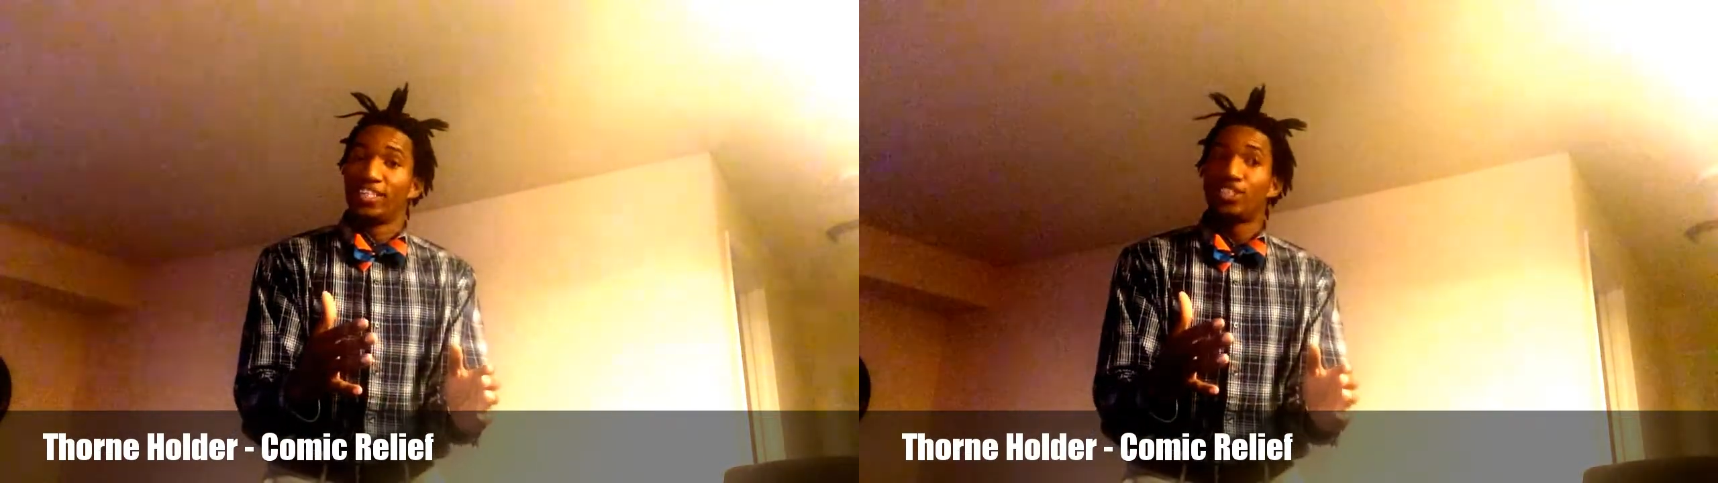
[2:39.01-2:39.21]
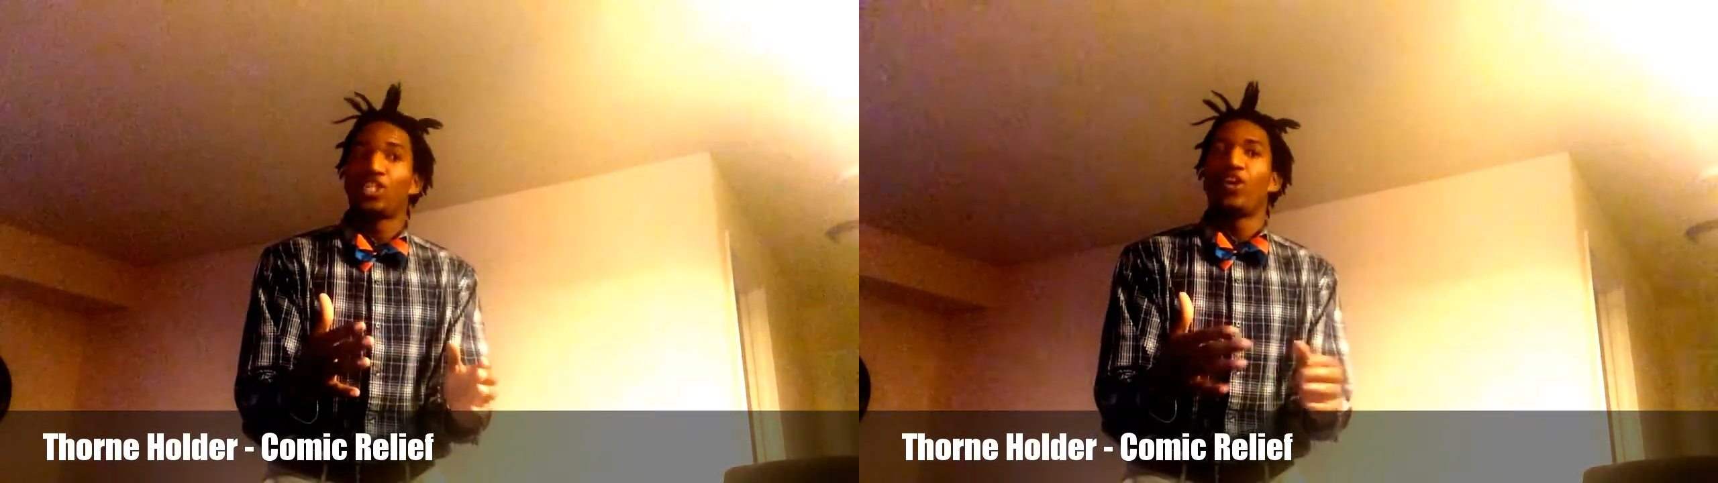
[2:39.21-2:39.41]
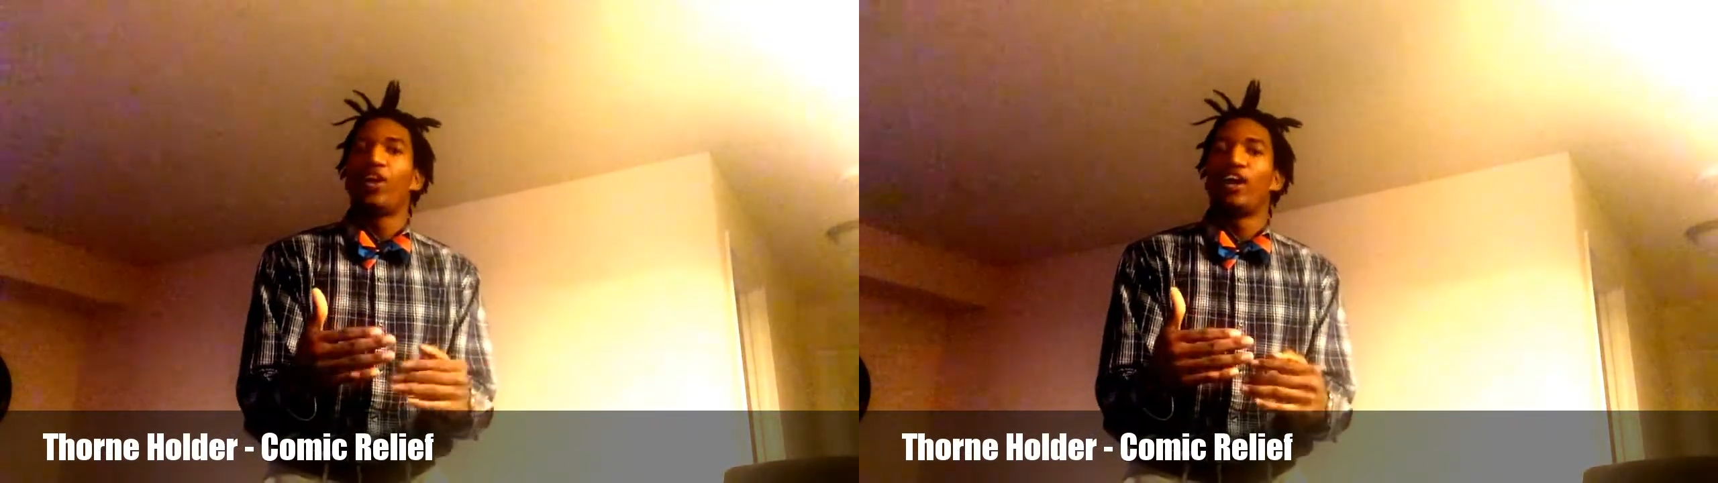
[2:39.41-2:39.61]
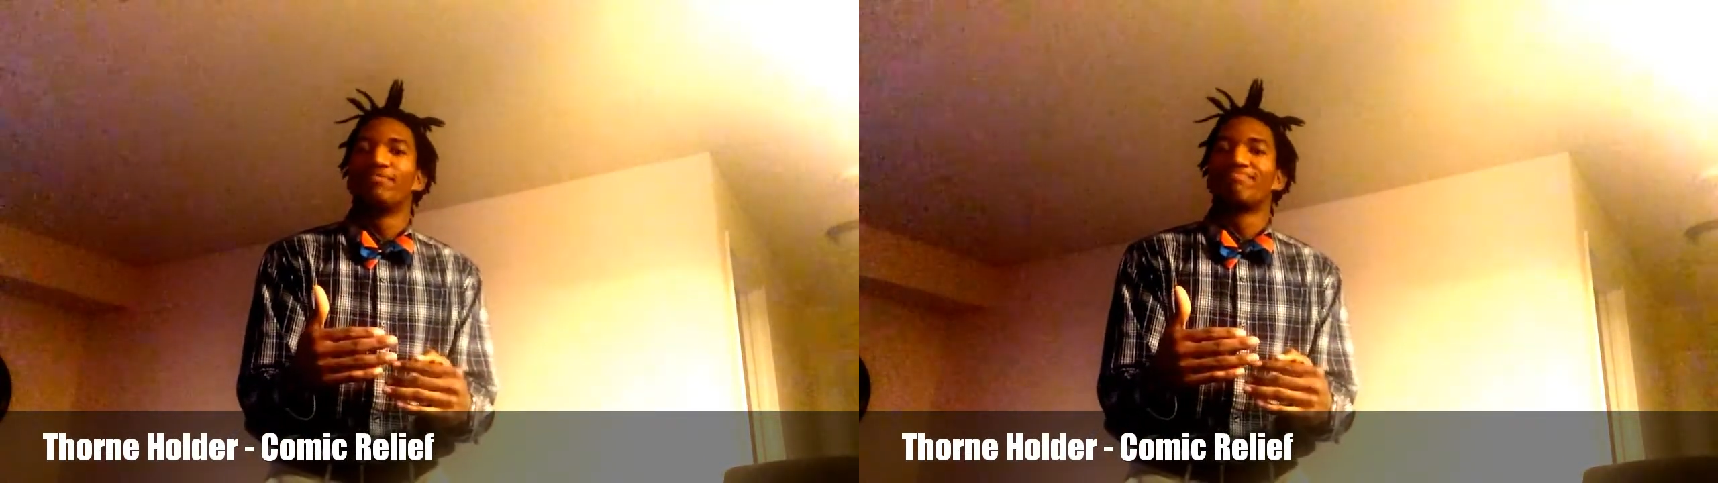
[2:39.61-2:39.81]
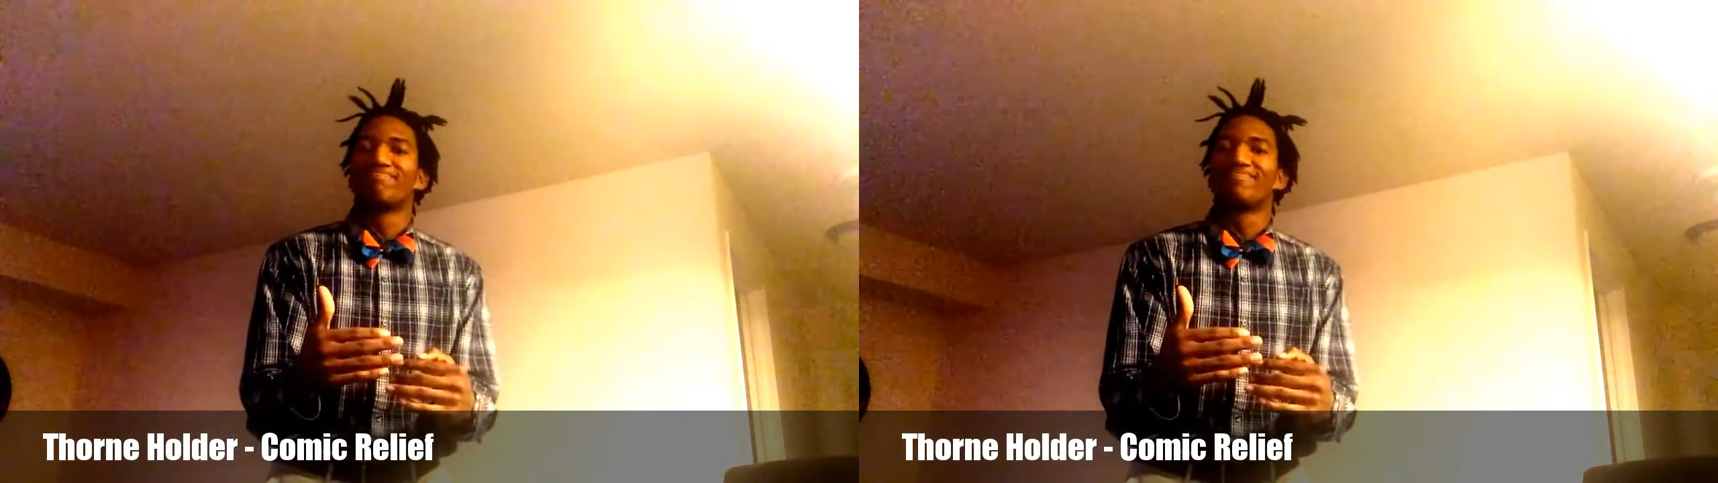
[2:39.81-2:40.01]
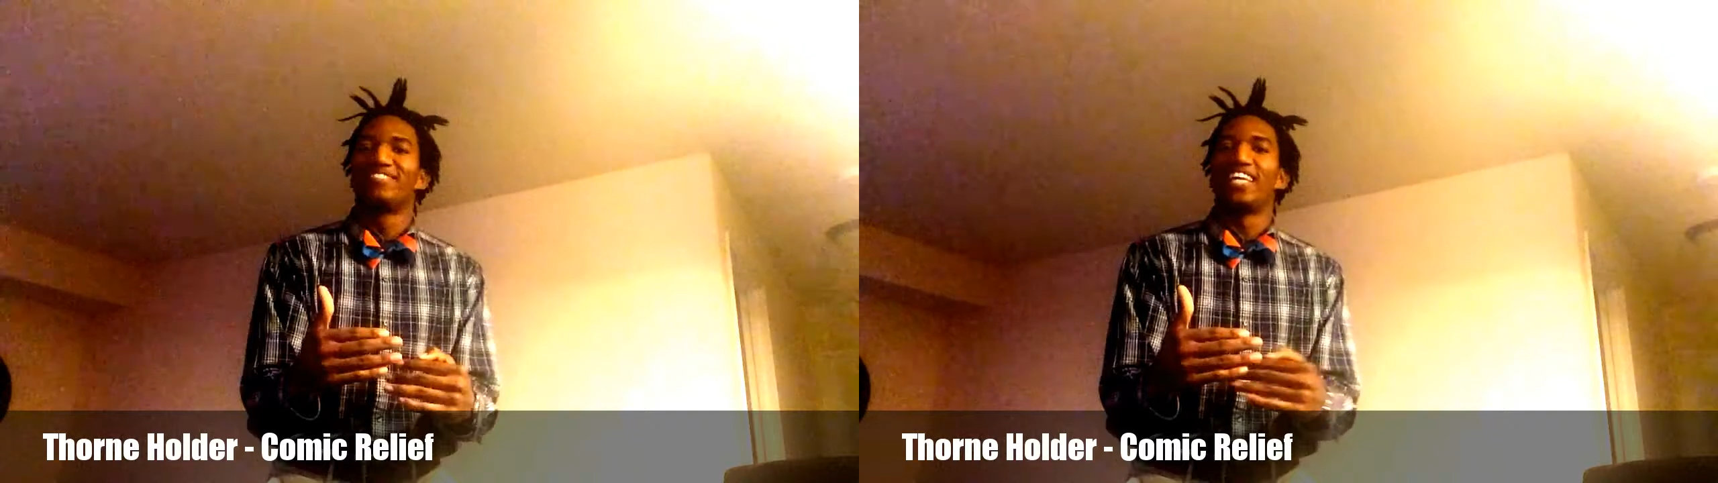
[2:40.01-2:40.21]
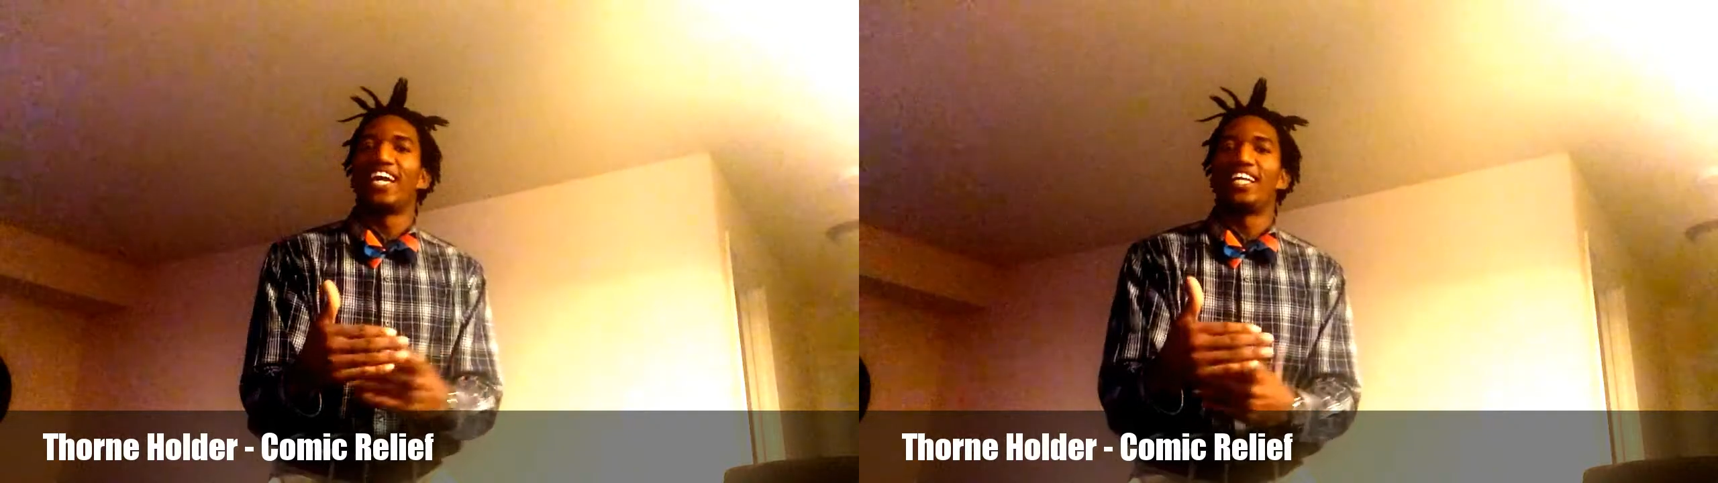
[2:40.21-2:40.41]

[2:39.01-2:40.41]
So they